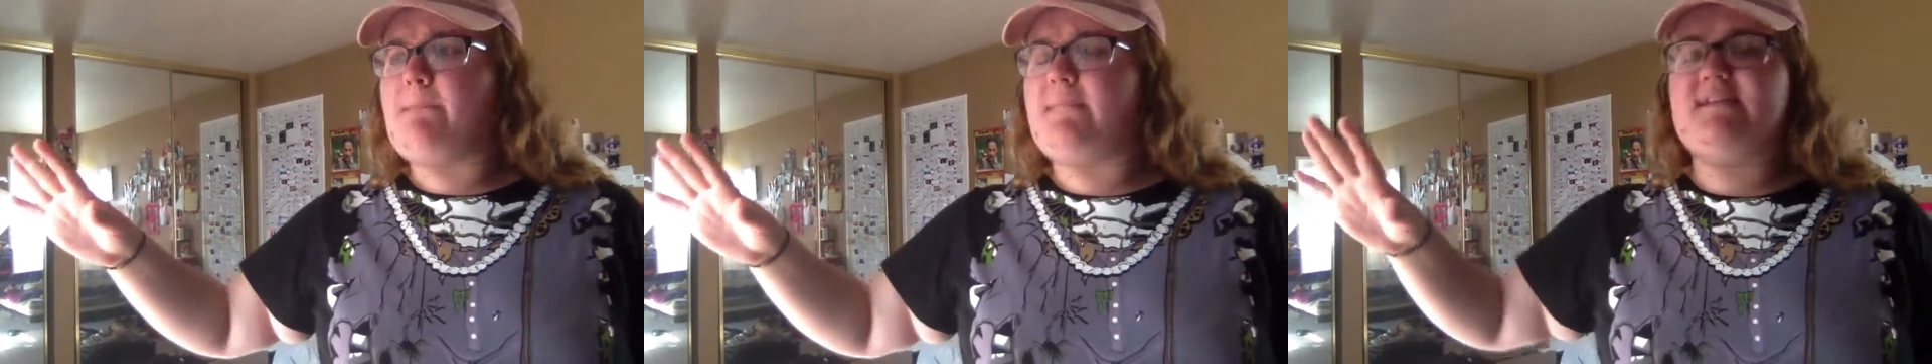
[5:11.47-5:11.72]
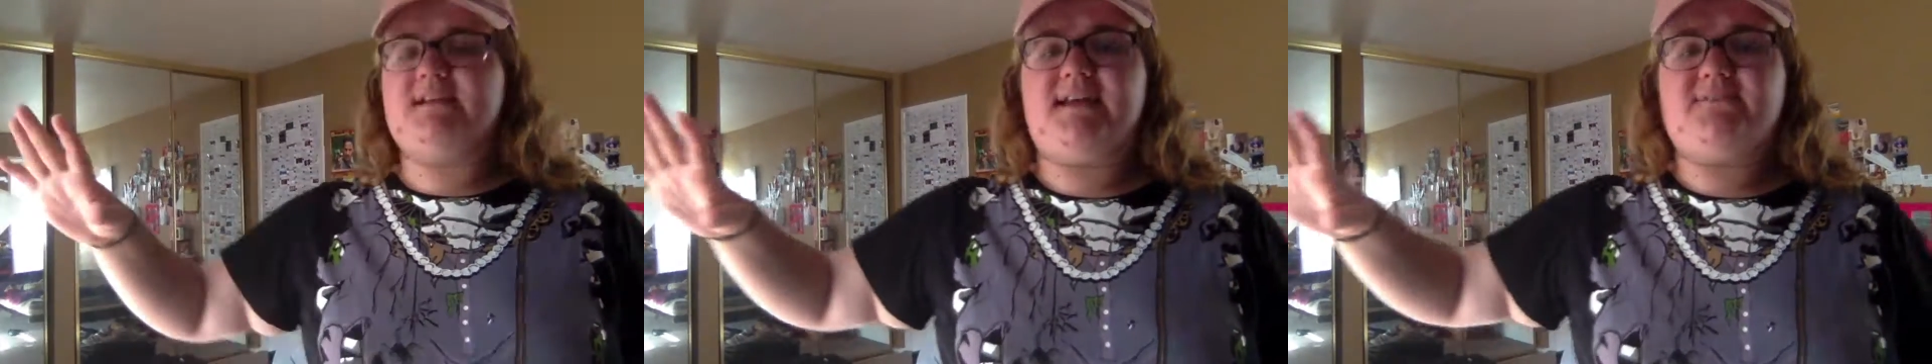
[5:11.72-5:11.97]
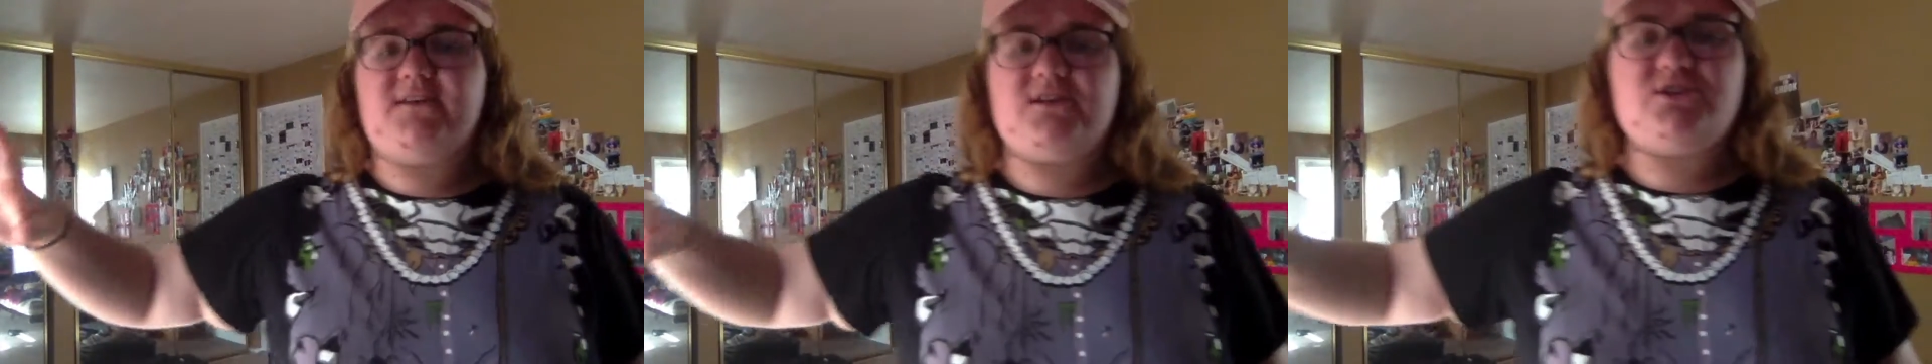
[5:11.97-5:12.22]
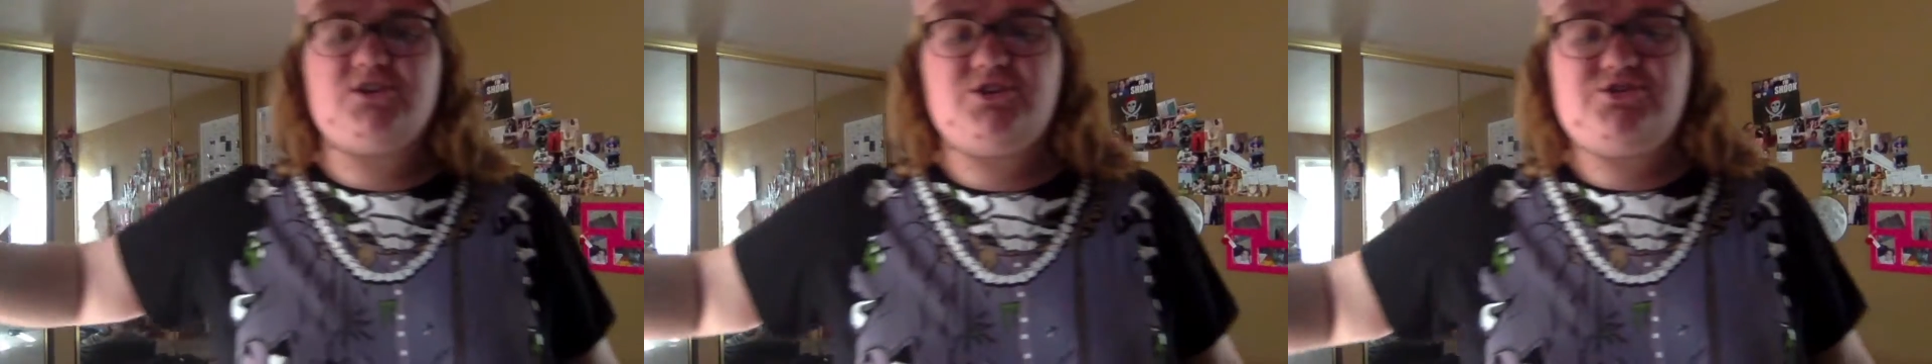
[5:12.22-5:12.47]
but then I
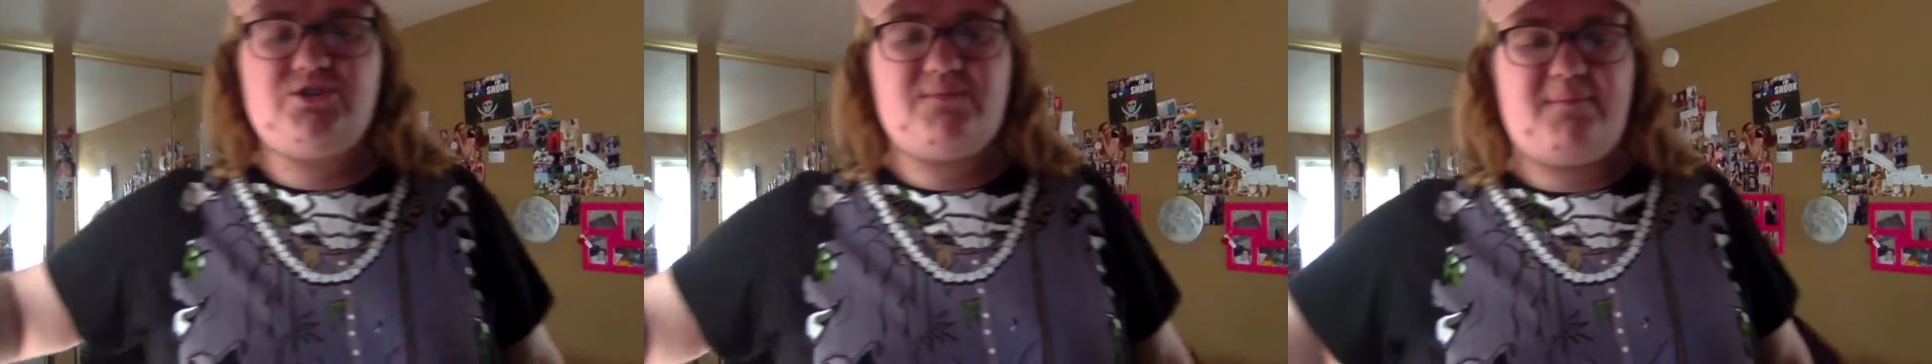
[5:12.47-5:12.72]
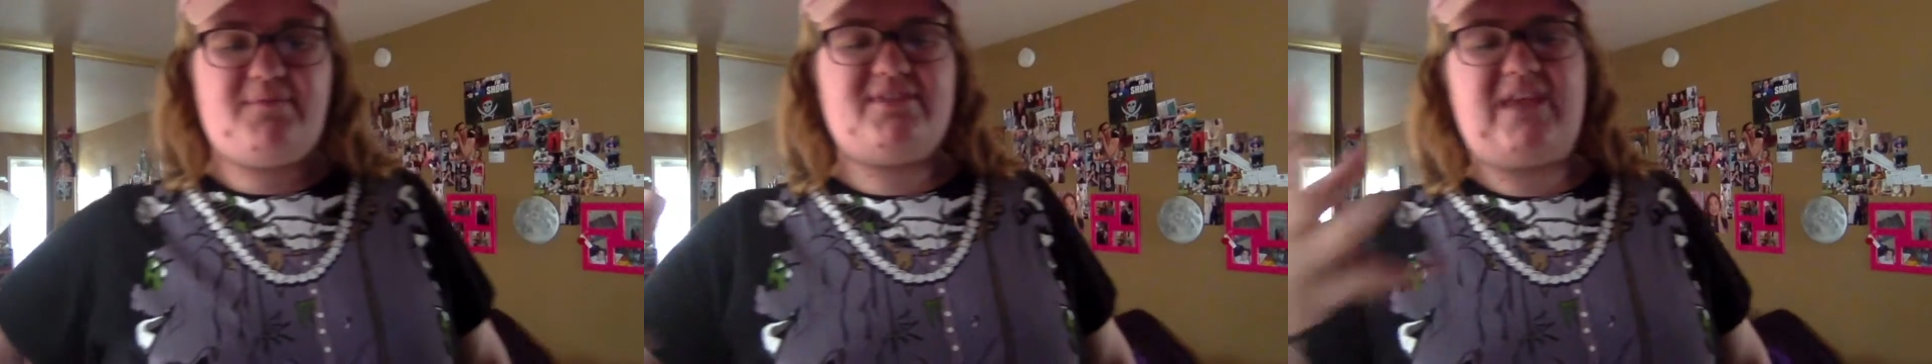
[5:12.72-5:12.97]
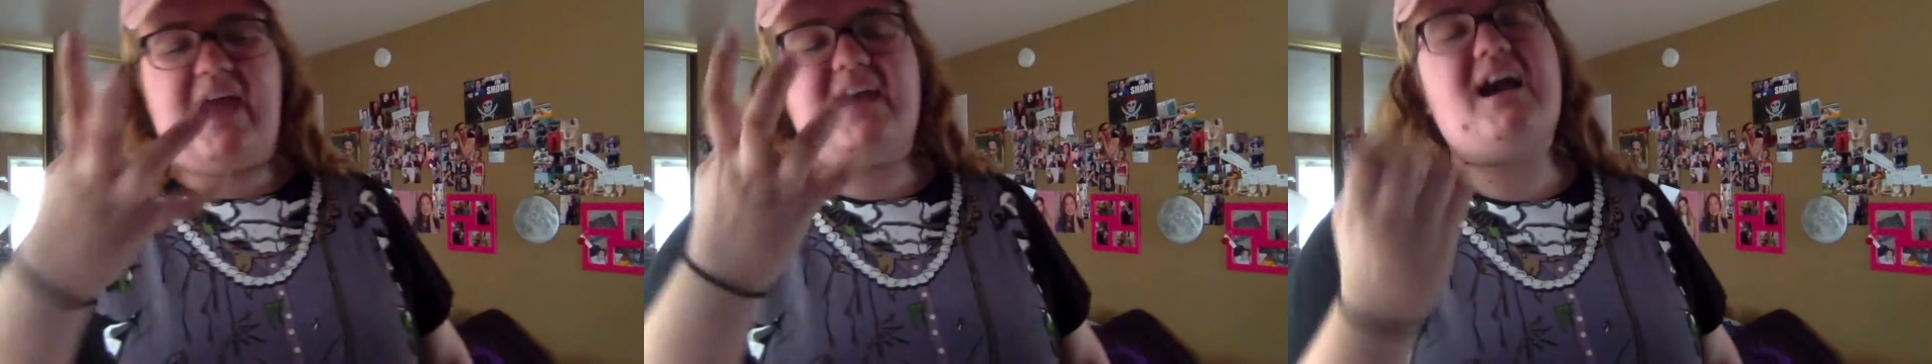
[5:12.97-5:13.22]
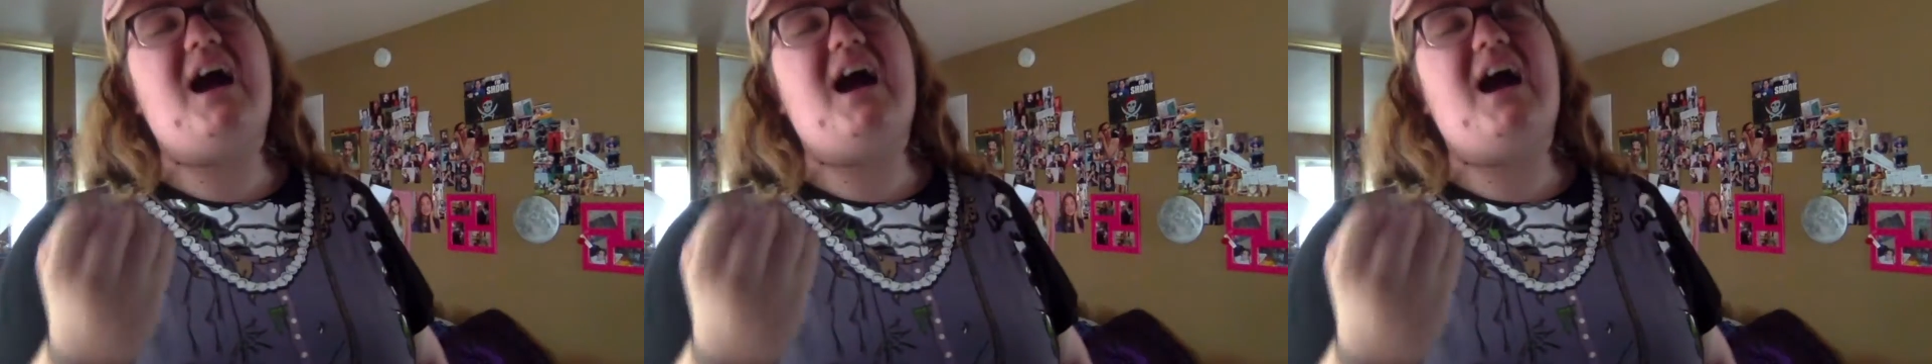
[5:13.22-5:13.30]
found out on YouTube. I'm like, thank